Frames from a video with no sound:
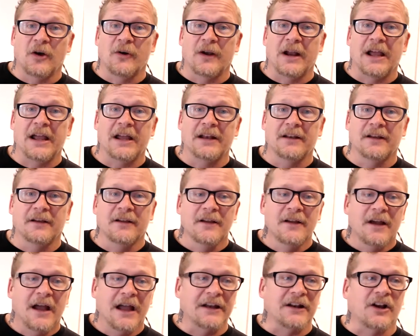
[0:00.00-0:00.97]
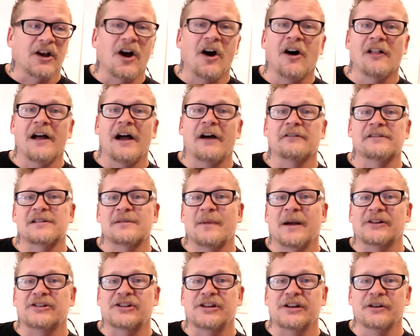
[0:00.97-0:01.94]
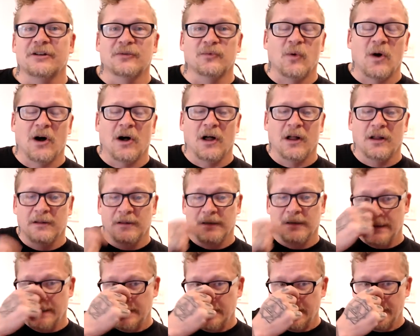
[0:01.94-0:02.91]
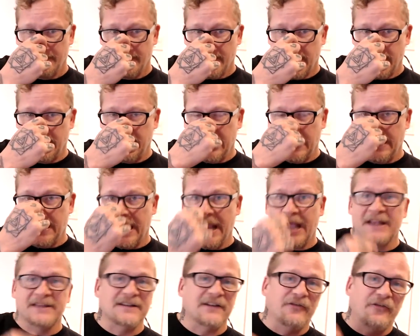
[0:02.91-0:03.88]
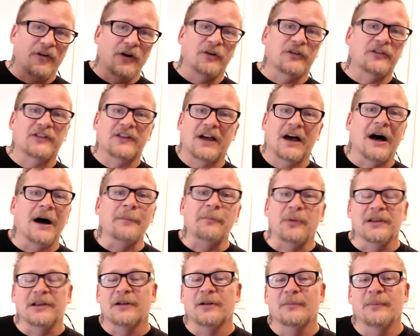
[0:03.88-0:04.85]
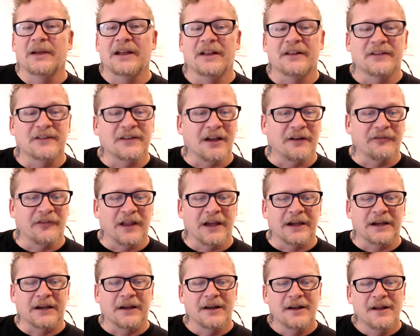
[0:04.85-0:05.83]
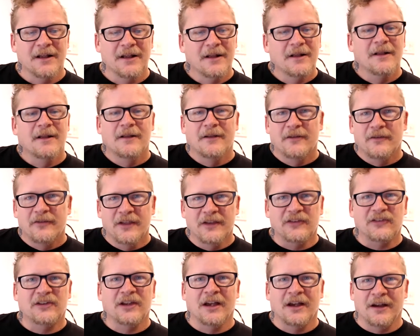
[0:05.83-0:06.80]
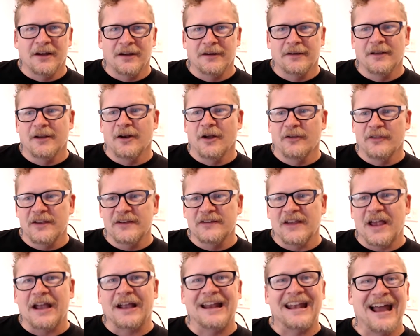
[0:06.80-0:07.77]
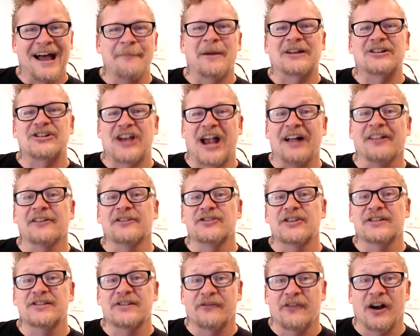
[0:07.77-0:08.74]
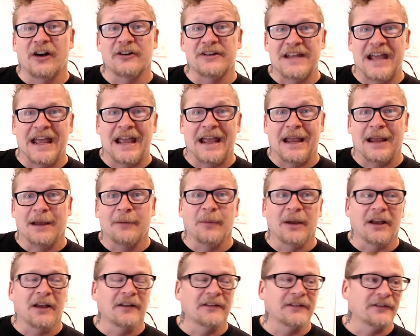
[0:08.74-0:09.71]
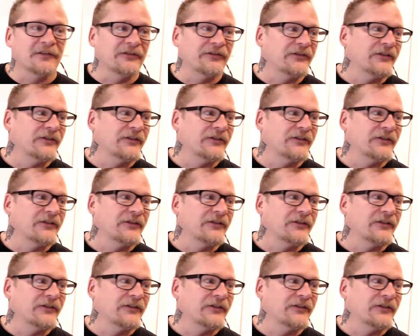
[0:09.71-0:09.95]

and I had to I had to call out to my shield wall and, and ask folks to up a little bit and stuff like this, uh, you know, these economic challenges of our day because of